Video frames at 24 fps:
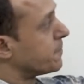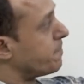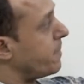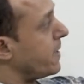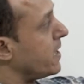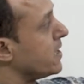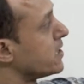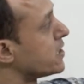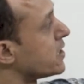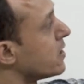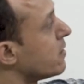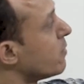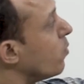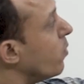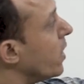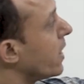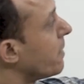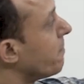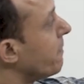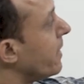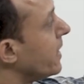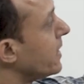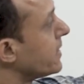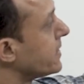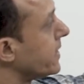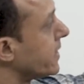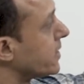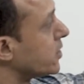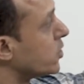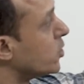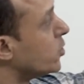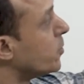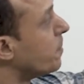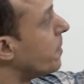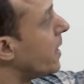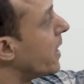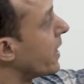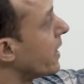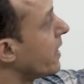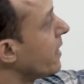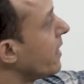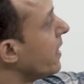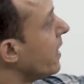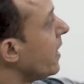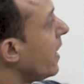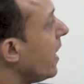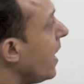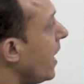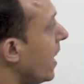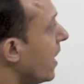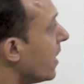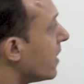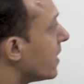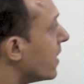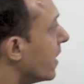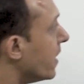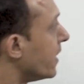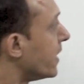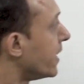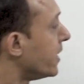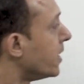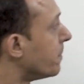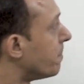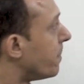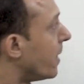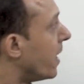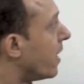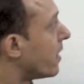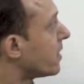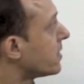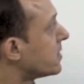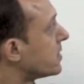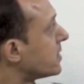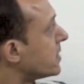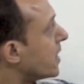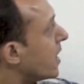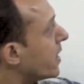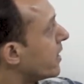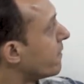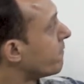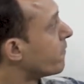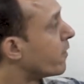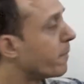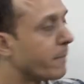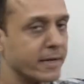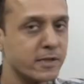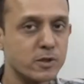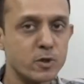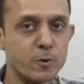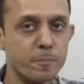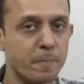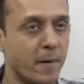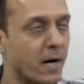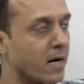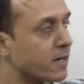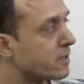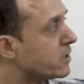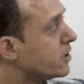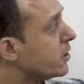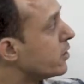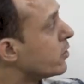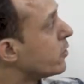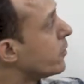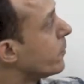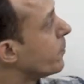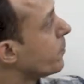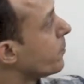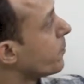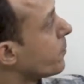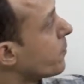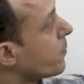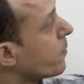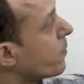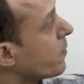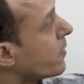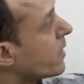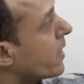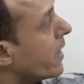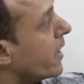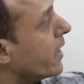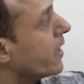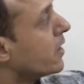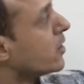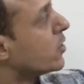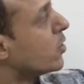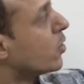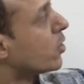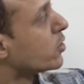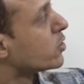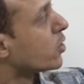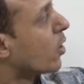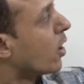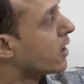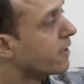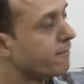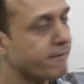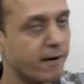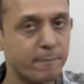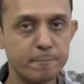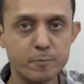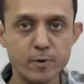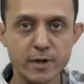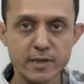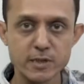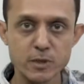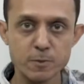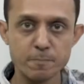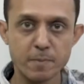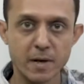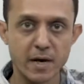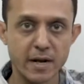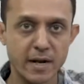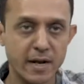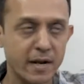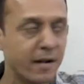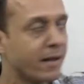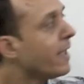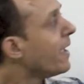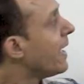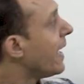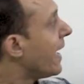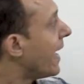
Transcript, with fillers: expansion 1 minus x to the power n, it'll contain the power starting from x to the power 0 and it goes all the way up to x to the power n.